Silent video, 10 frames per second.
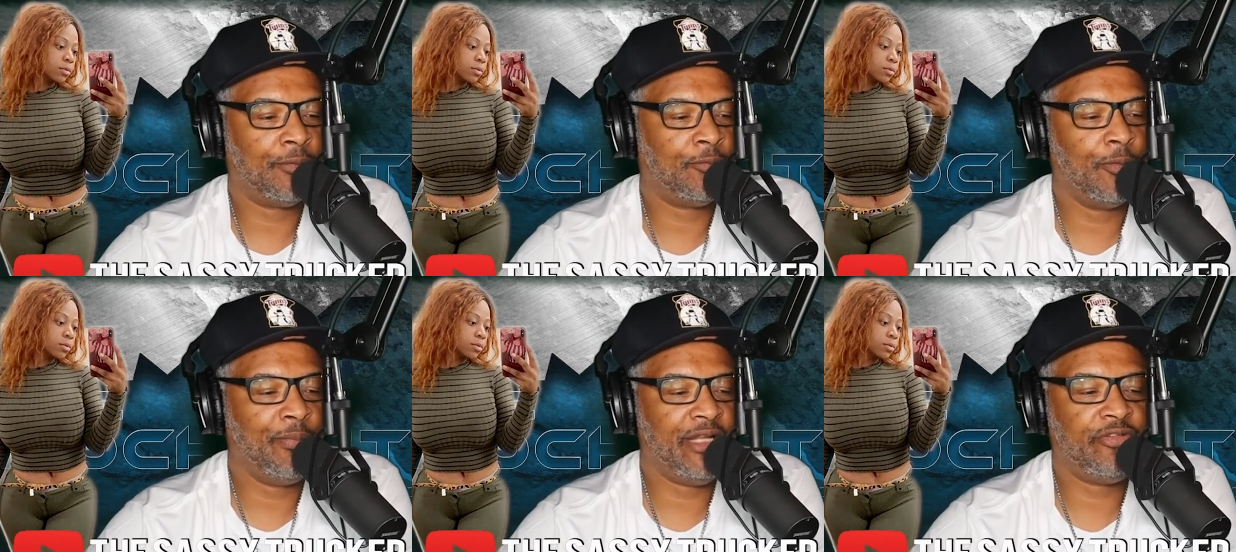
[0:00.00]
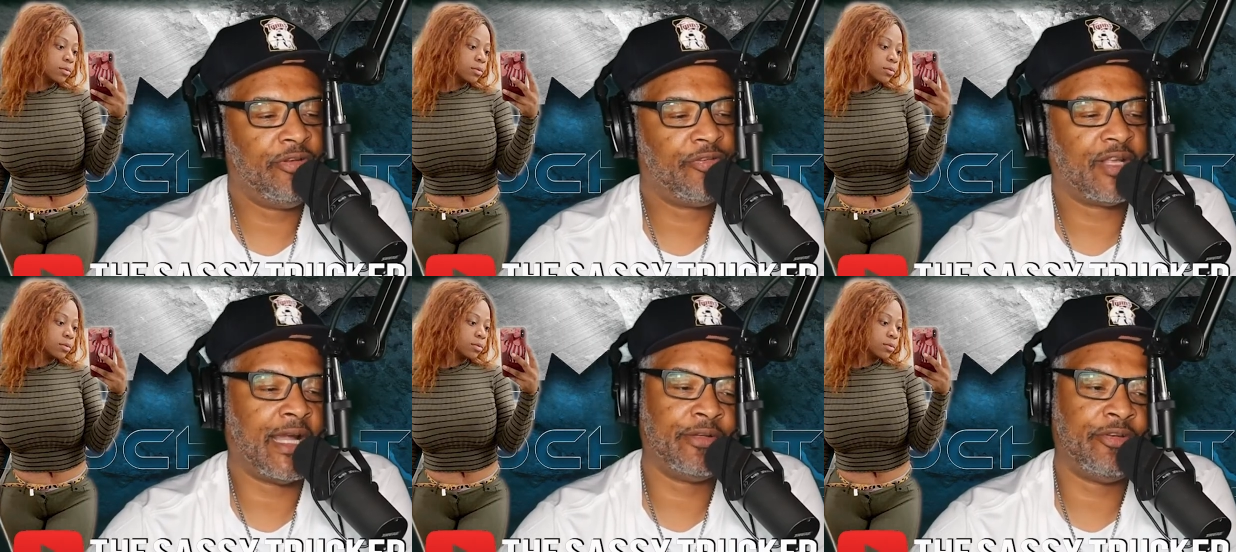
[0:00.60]
Speaker 1: what made you
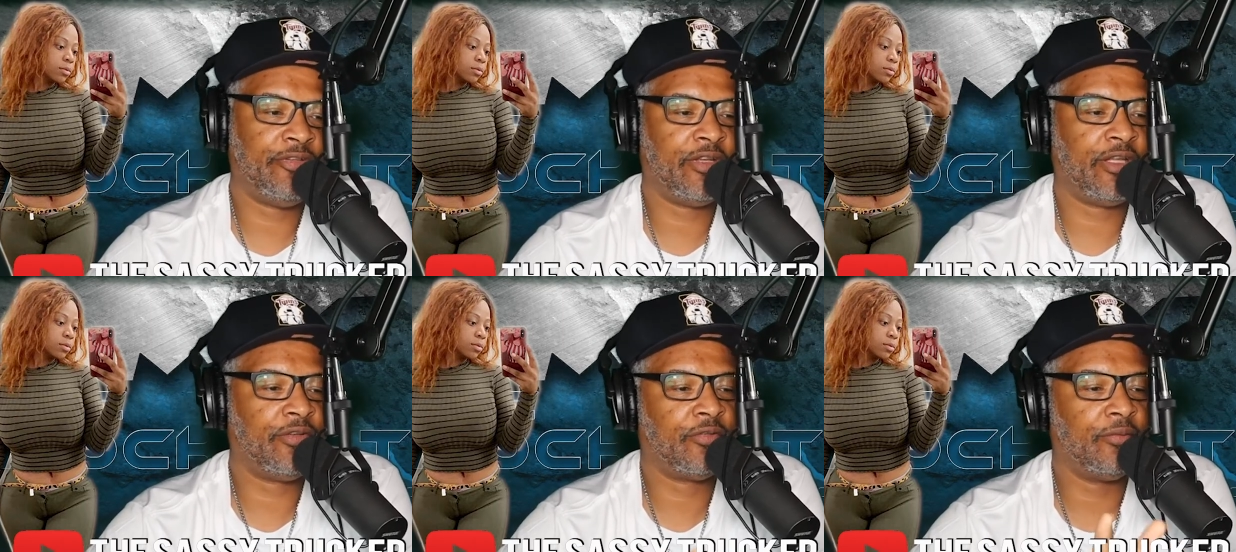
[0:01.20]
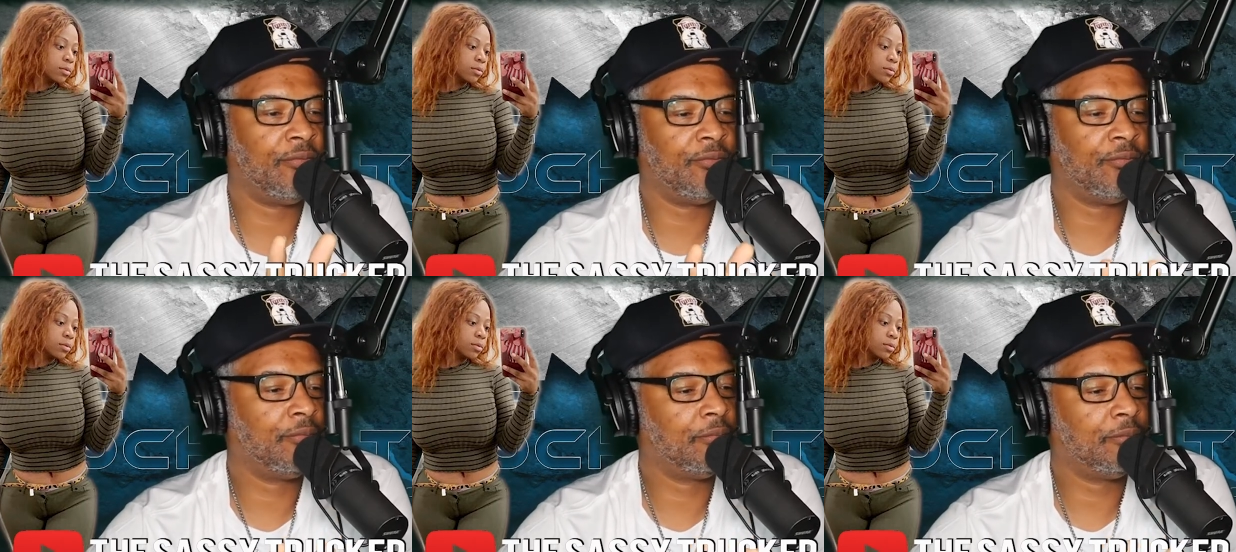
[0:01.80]
decide to just
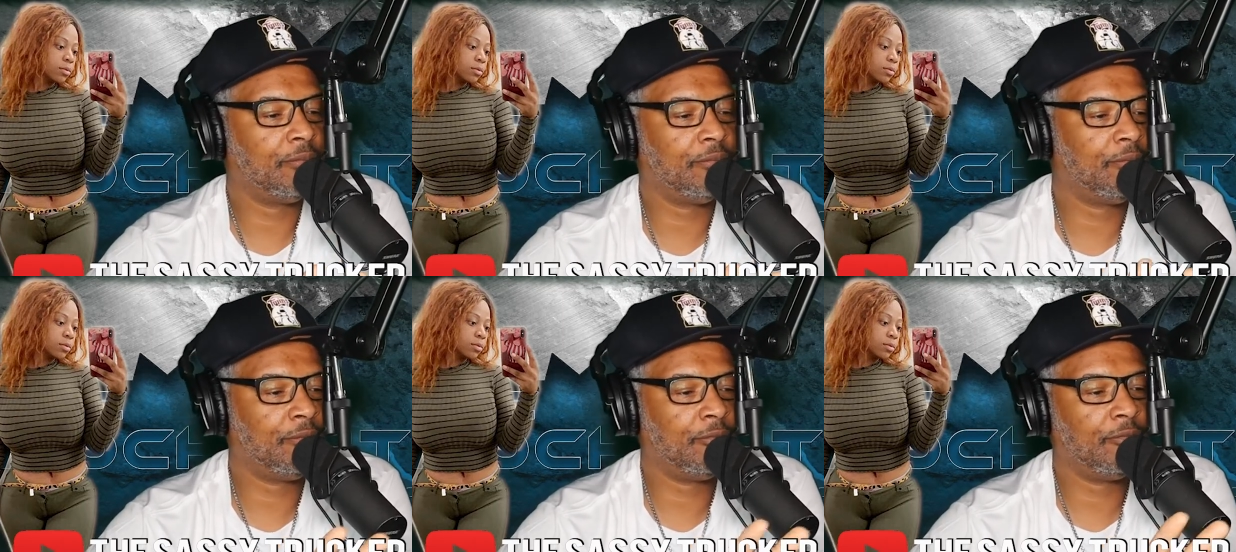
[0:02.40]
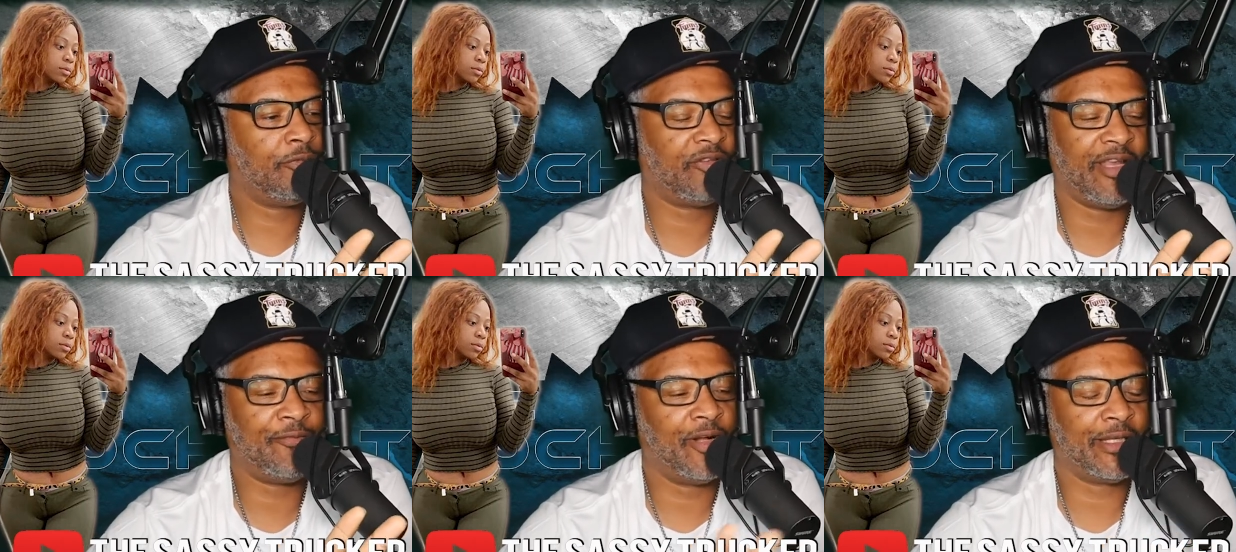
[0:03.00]
say
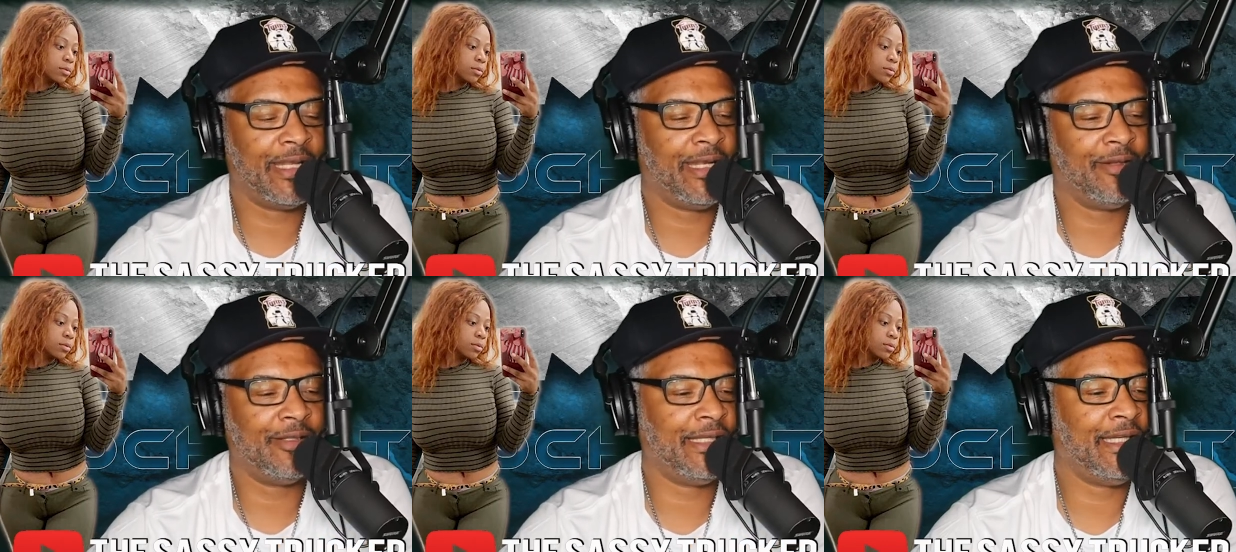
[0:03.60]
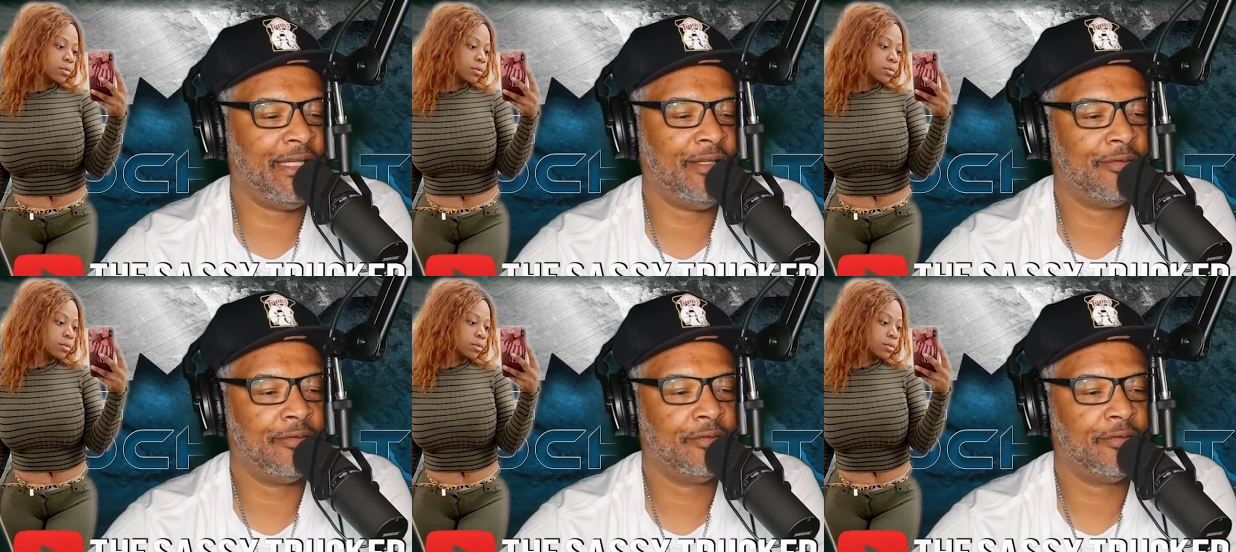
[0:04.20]
fuck it and leave?